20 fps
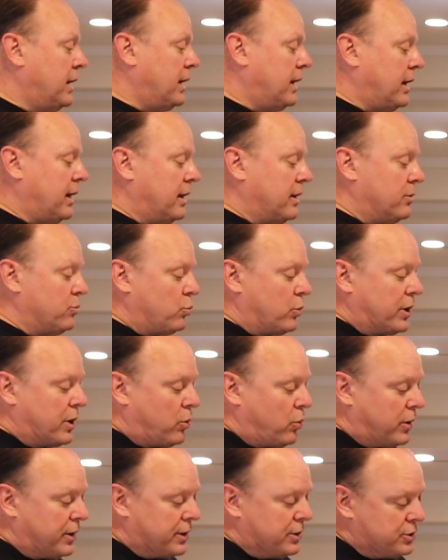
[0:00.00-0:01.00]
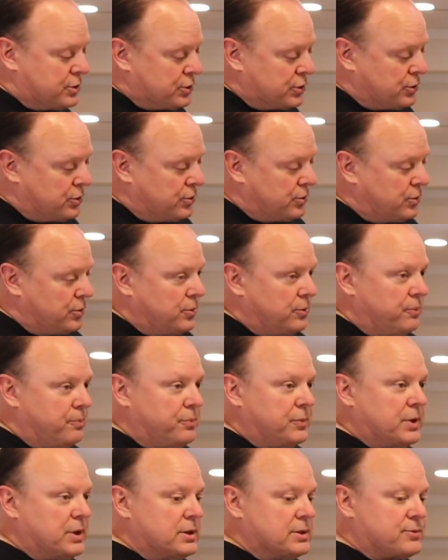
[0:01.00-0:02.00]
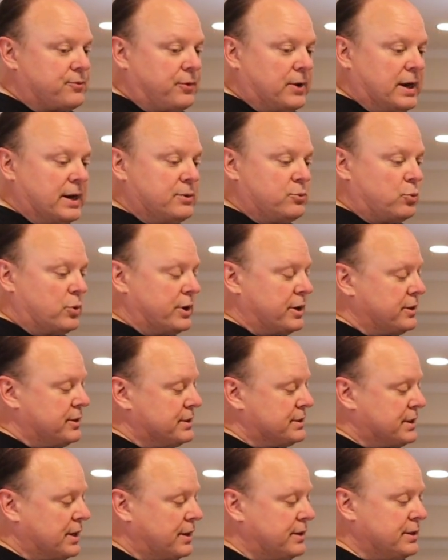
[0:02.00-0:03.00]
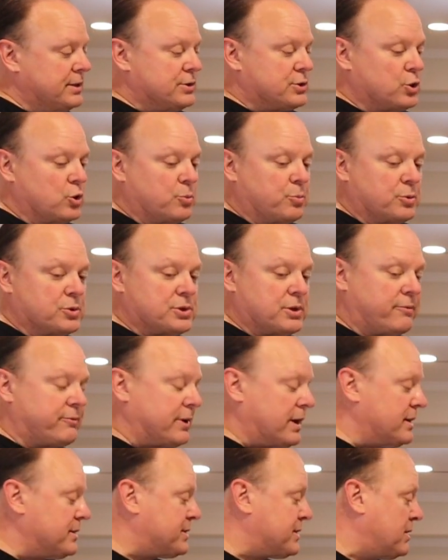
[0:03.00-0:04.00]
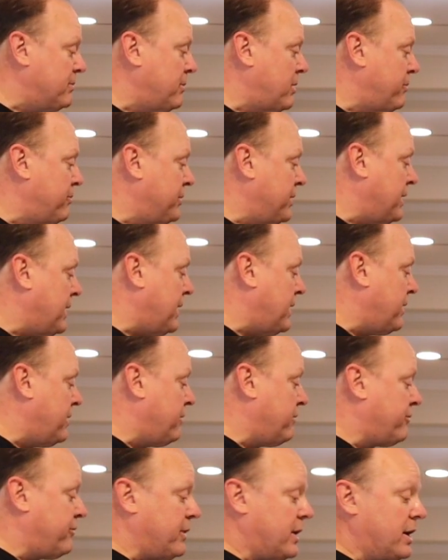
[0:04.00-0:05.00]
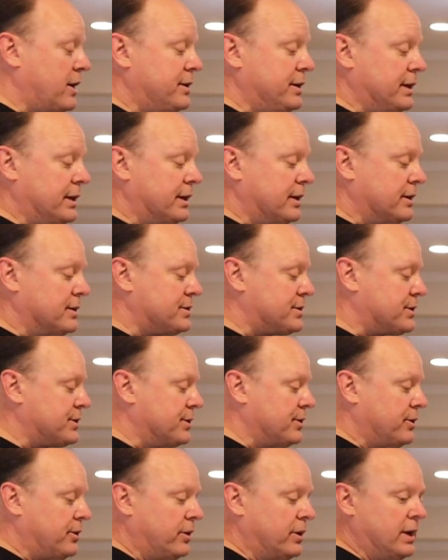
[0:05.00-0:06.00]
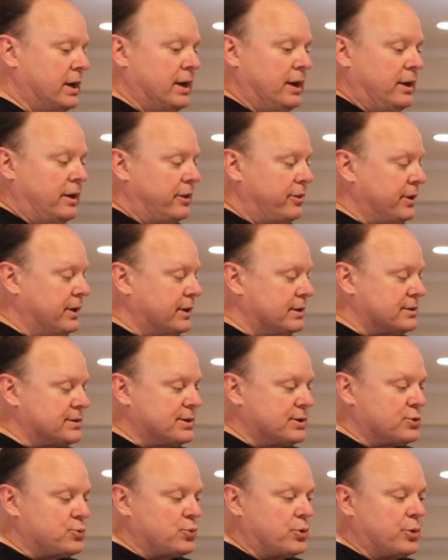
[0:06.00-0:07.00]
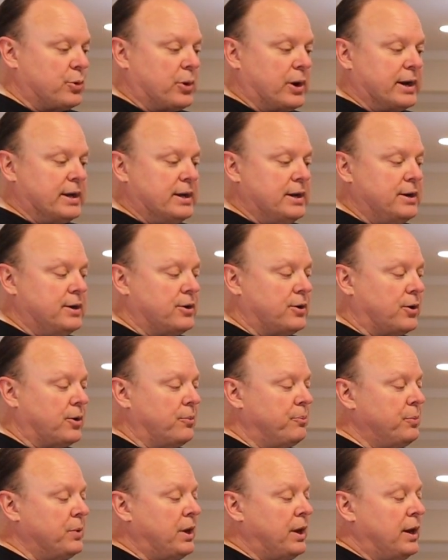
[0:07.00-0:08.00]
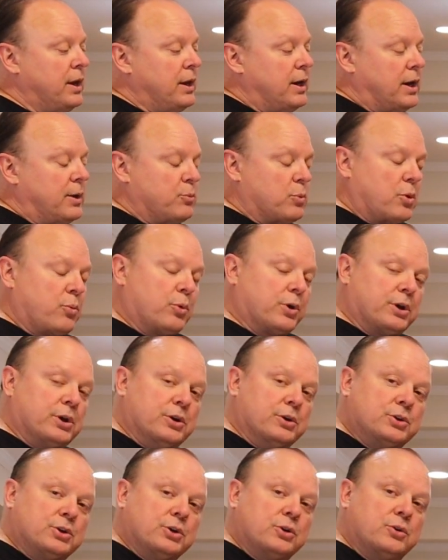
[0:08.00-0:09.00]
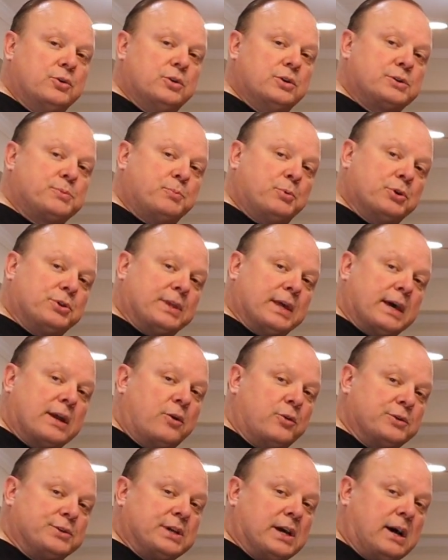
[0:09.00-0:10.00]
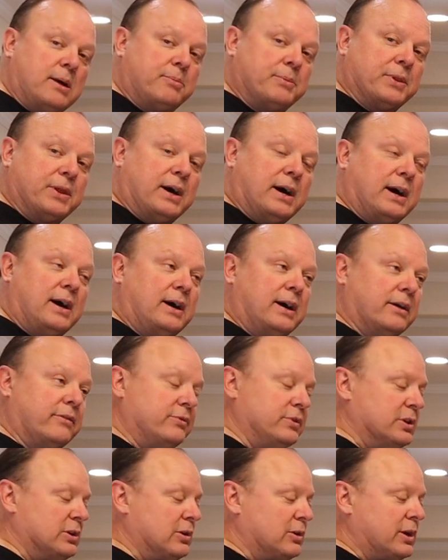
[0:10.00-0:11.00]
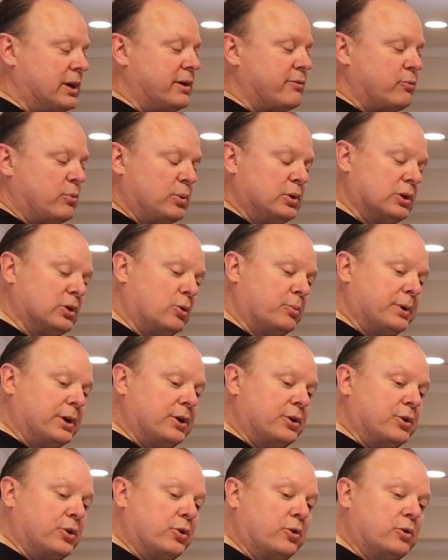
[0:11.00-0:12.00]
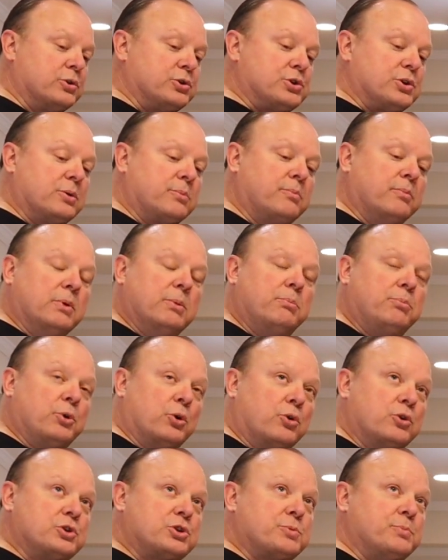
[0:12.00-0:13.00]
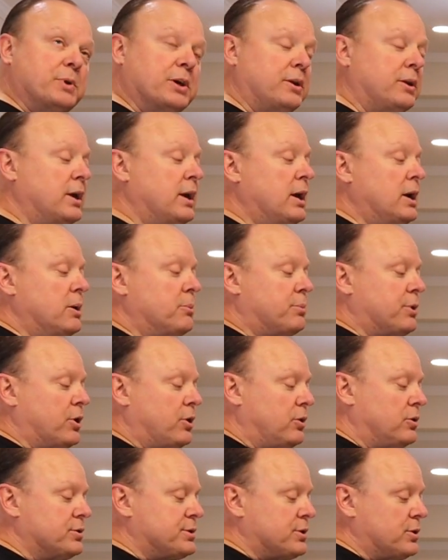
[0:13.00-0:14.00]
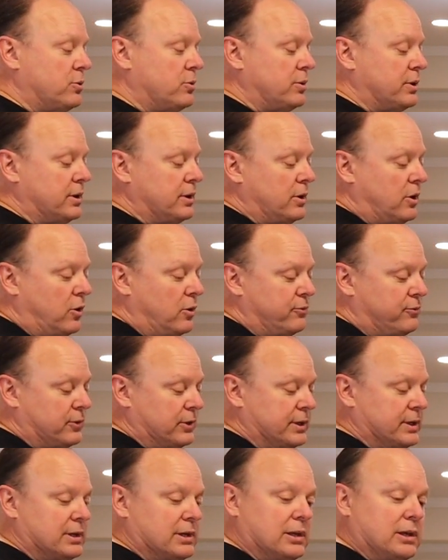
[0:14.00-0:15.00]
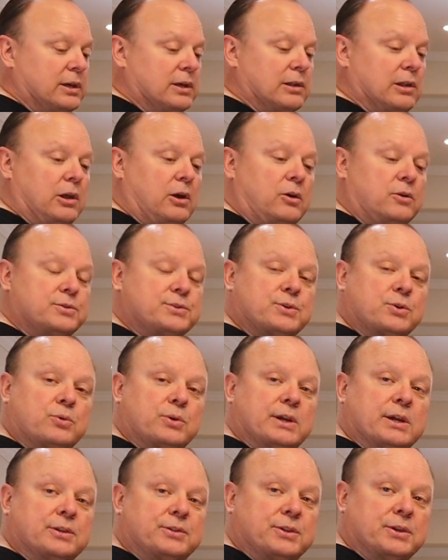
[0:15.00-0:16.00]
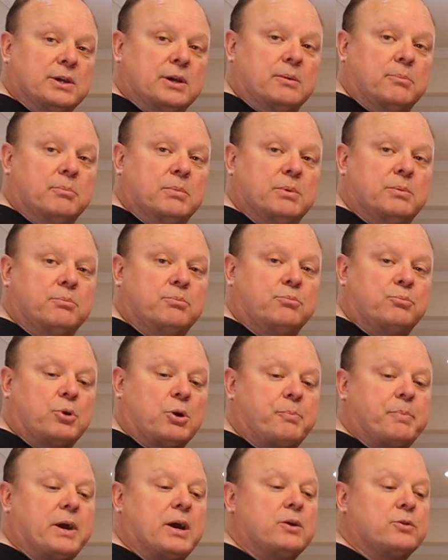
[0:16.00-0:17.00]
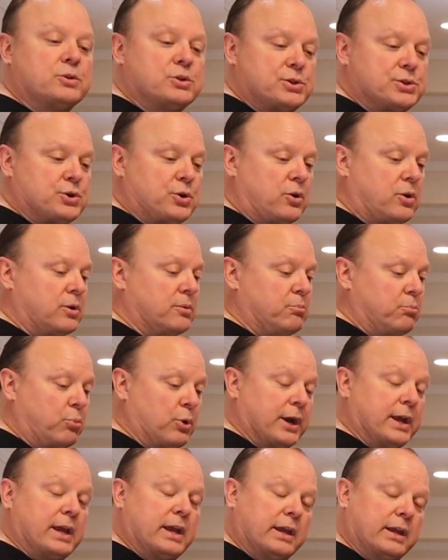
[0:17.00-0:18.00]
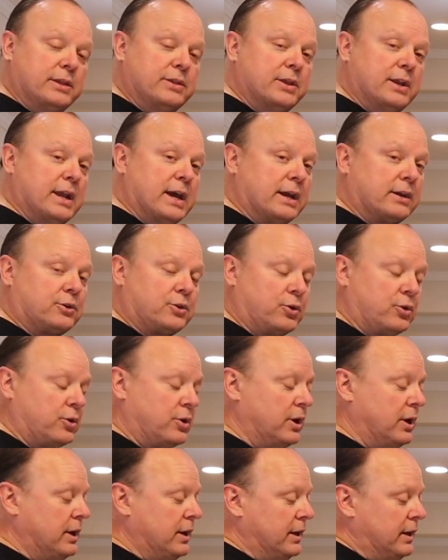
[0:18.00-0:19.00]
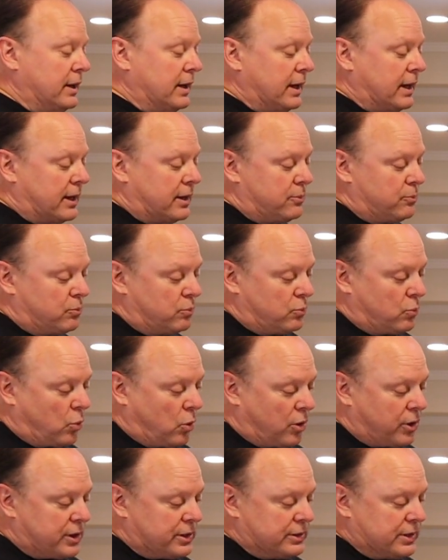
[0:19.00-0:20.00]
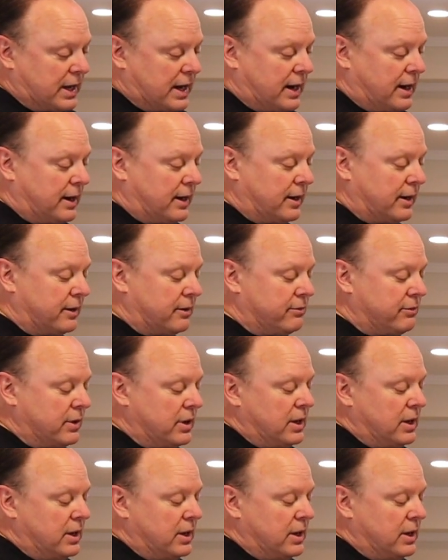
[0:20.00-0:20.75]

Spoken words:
And what I want to do is find one of these honey supers. I've got some of them that have honey in it still. I think it's this one right here. And what we're going to do is put that on top of the hive, and it'll give them a little bit of nourishment, but also hopefully it'll also get them prepared to start bringing in the nectar and working the hive.